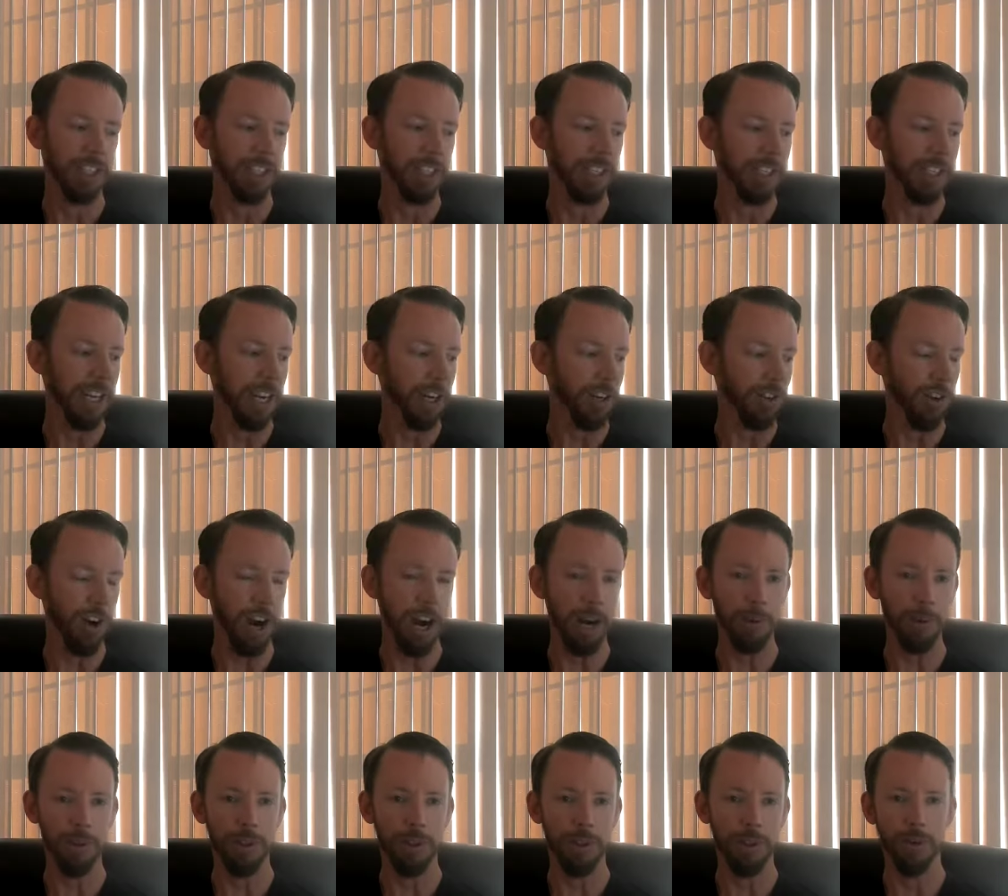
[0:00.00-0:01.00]
does uh, that sorry. track
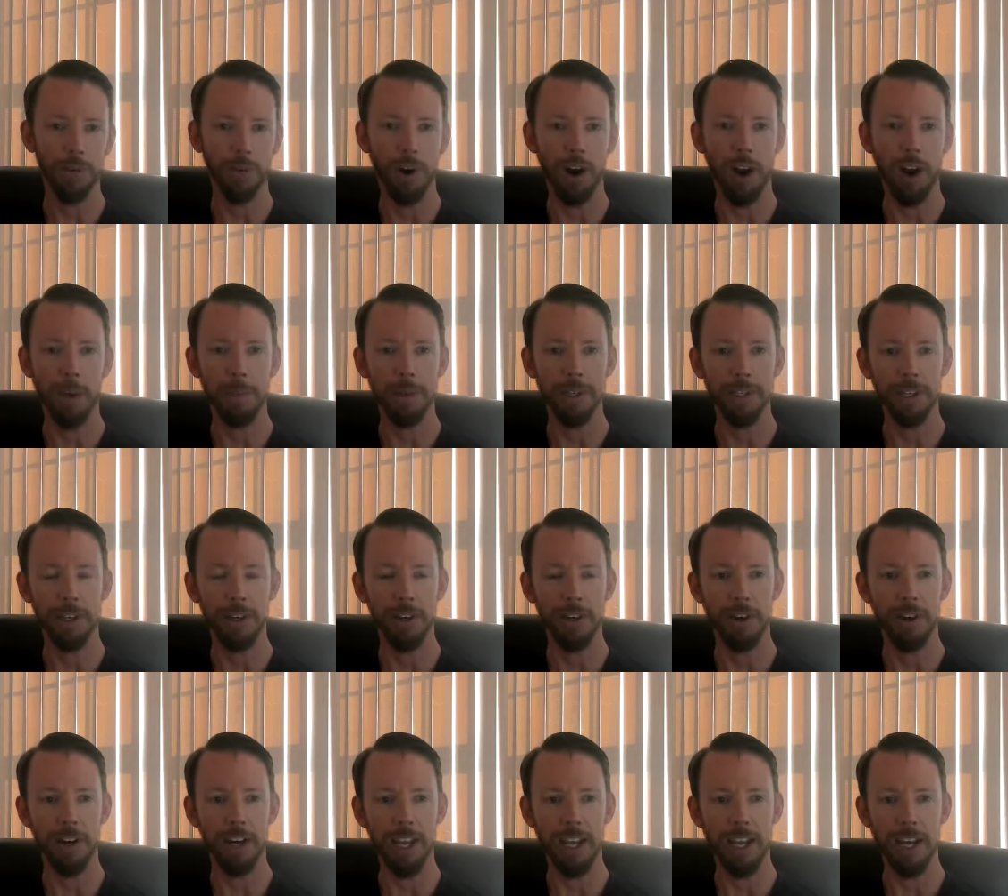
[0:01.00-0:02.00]
with you, Rob, as a
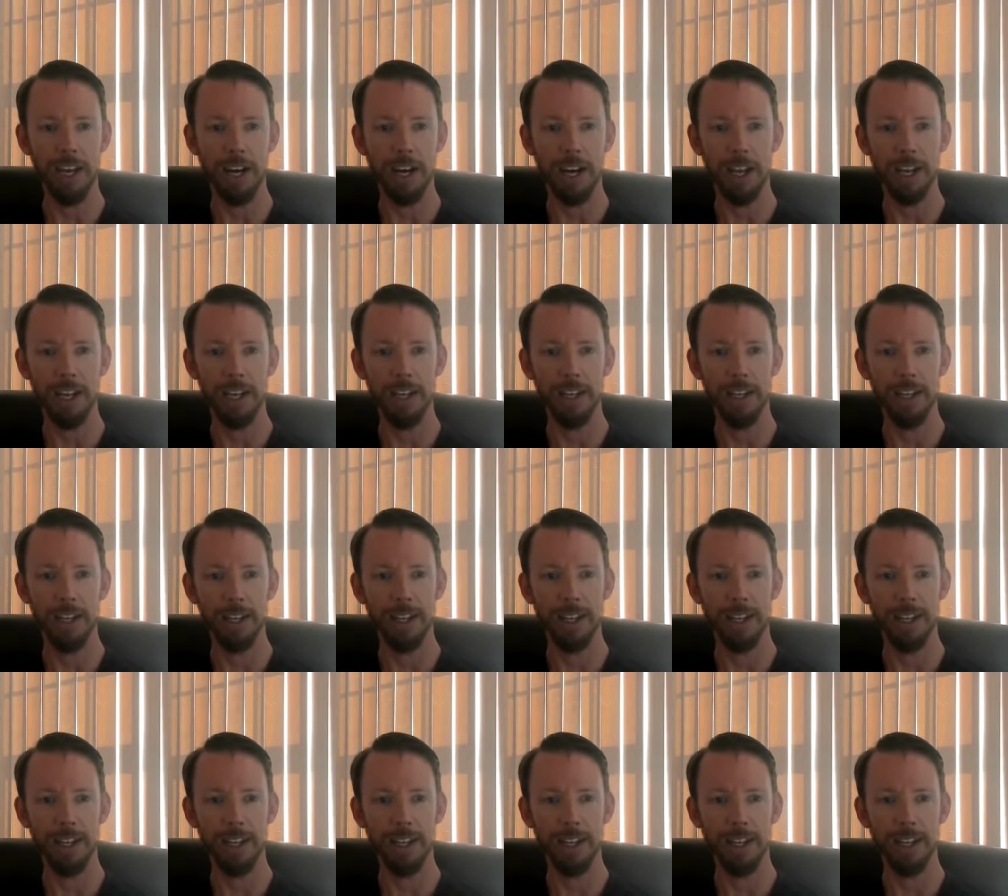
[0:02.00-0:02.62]
non-AI?